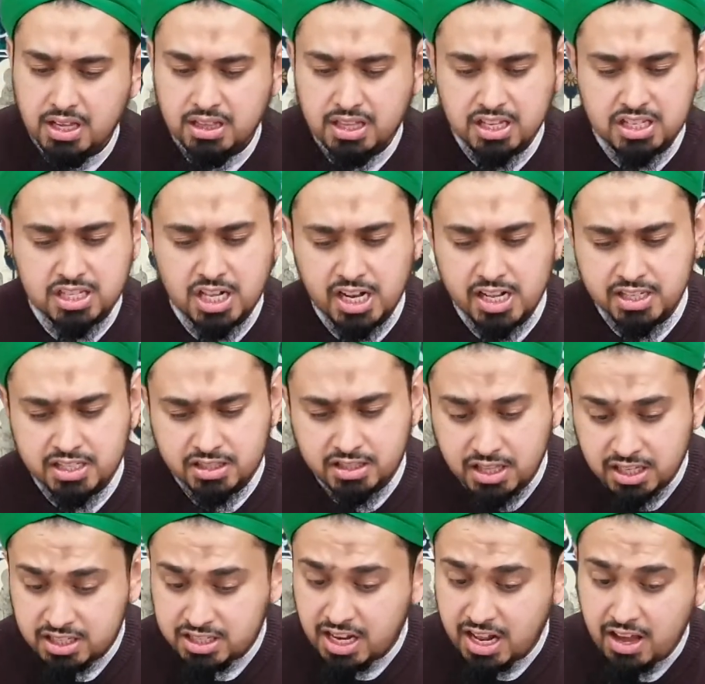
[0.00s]
The
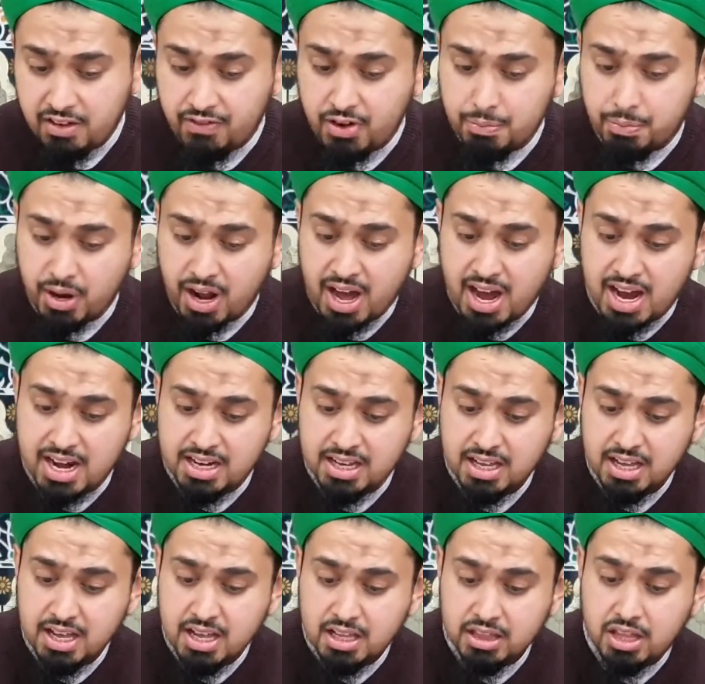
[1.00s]
slave replied,
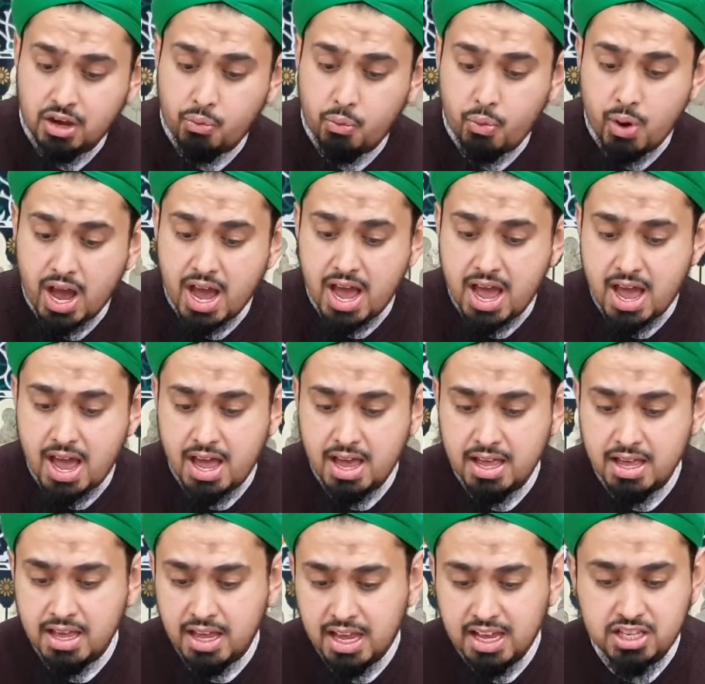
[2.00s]
then where
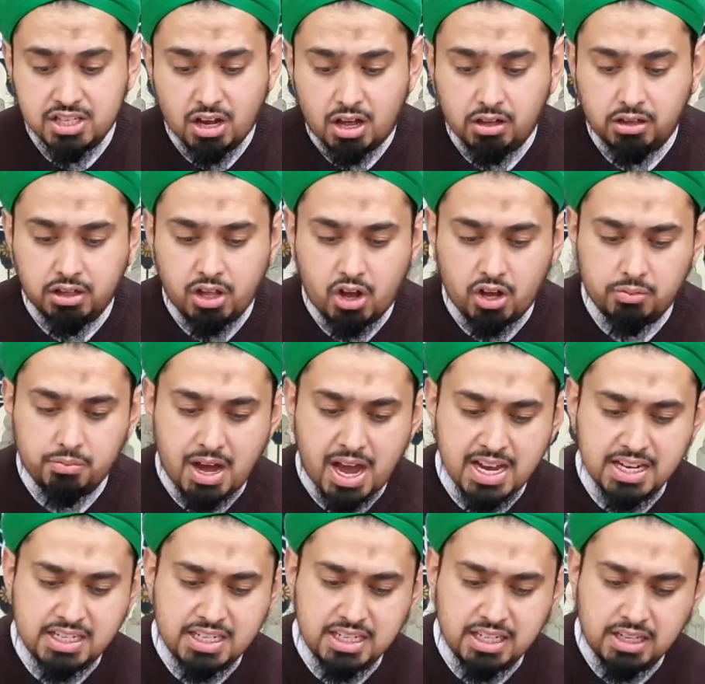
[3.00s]
is Allah
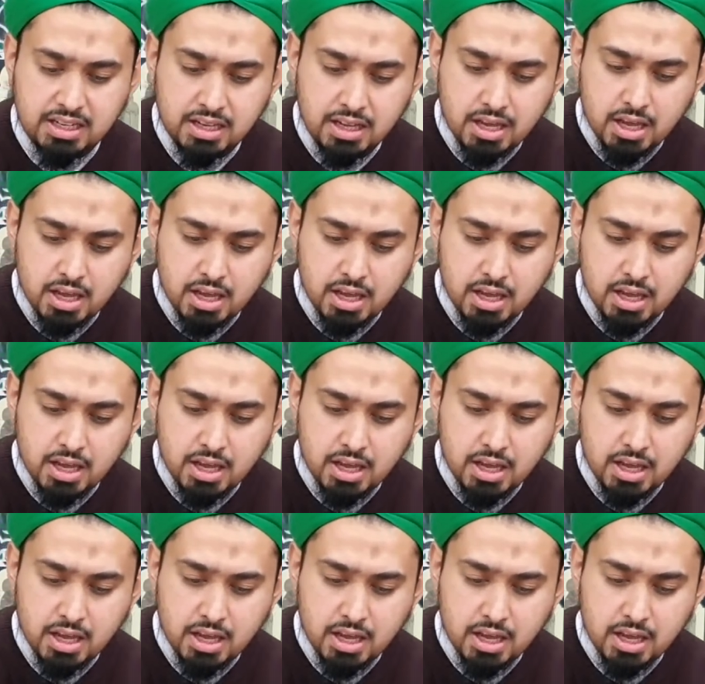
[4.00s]
Almighty?